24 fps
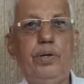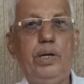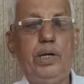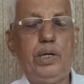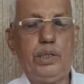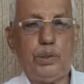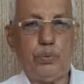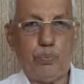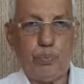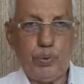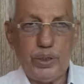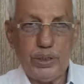
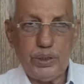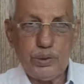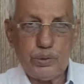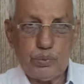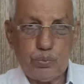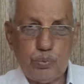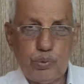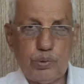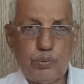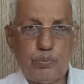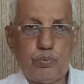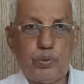His
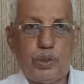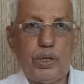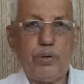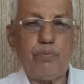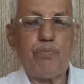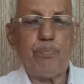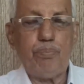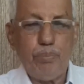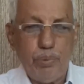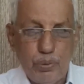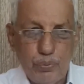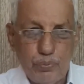wings would
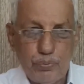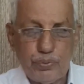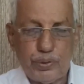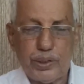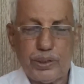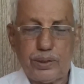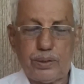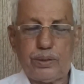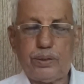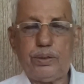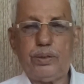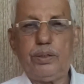give
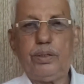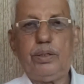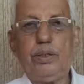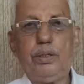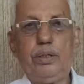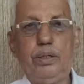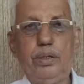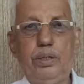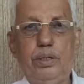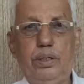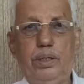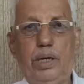music.
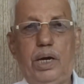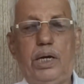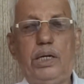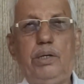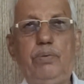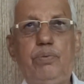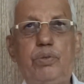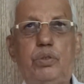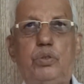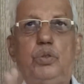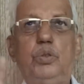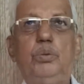And he
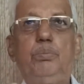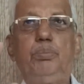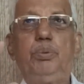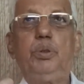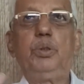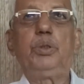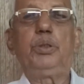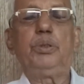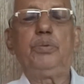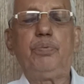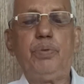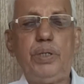was so
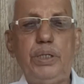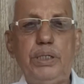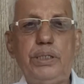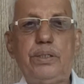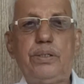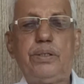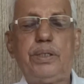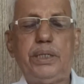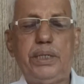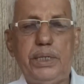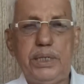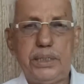beautifully
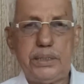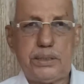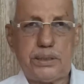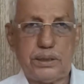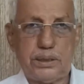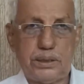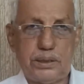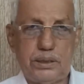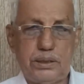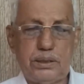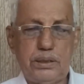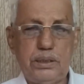
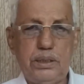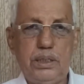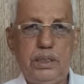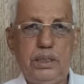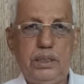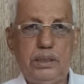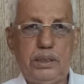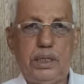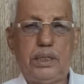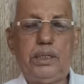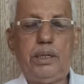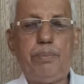created
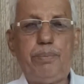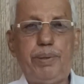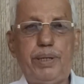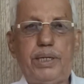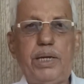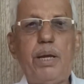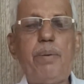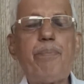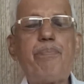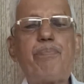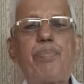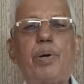that he
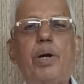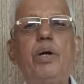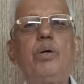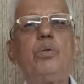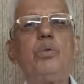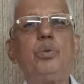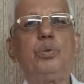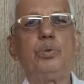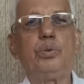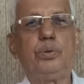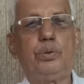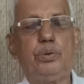became
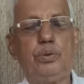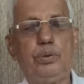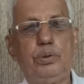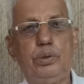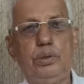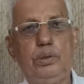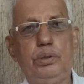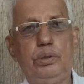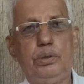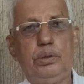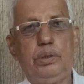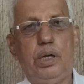proud.
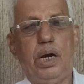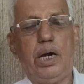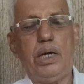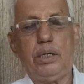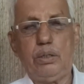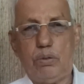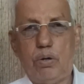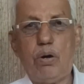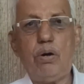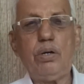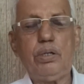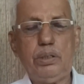
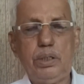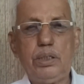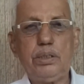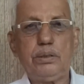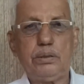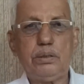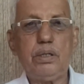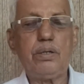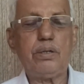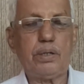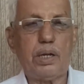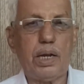And God
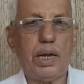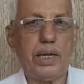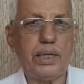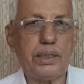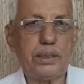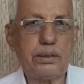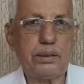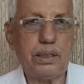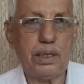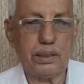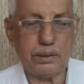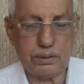does not
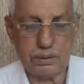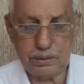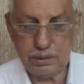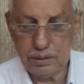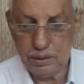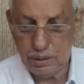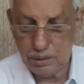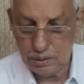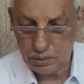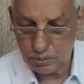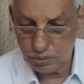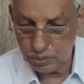like that.
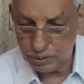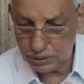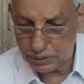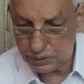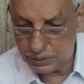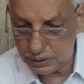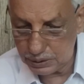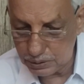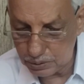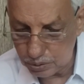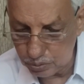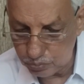So it
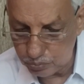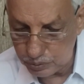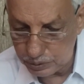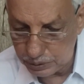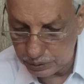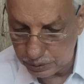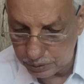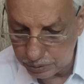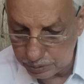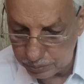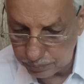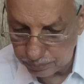says over
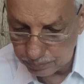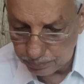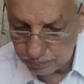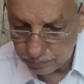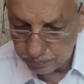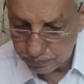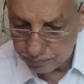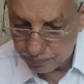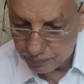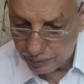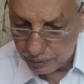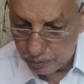here,
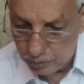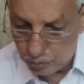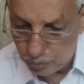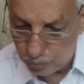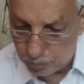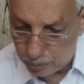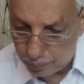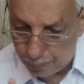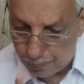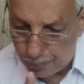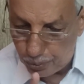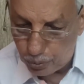you
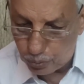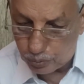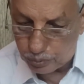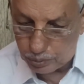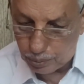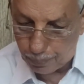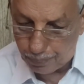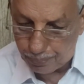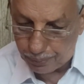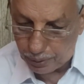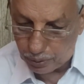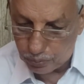rebuke
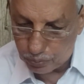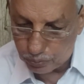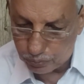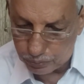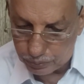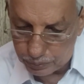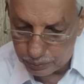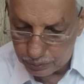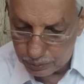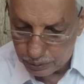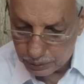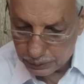the
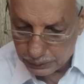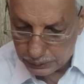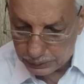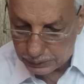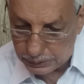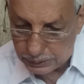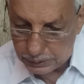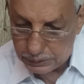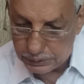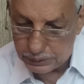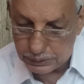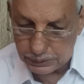proud, the
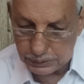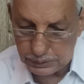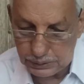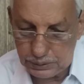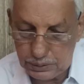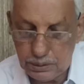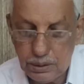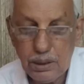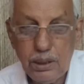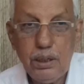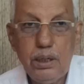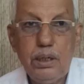
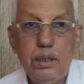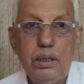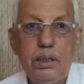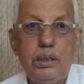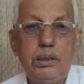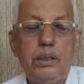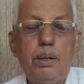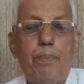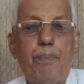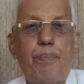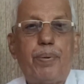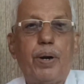cursed.
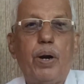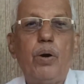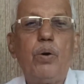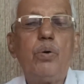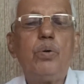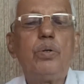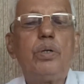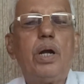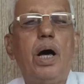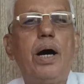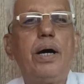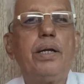The
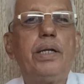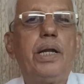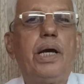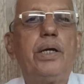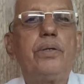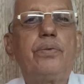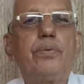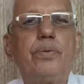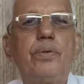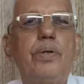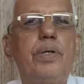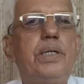proud are
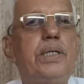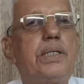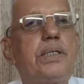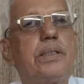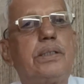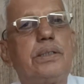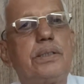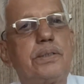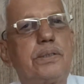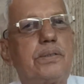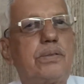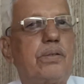naturally
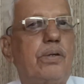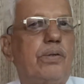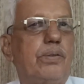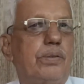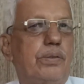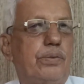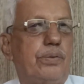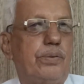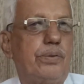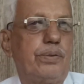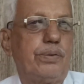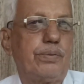cursed
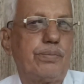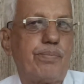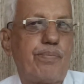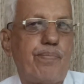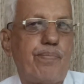also.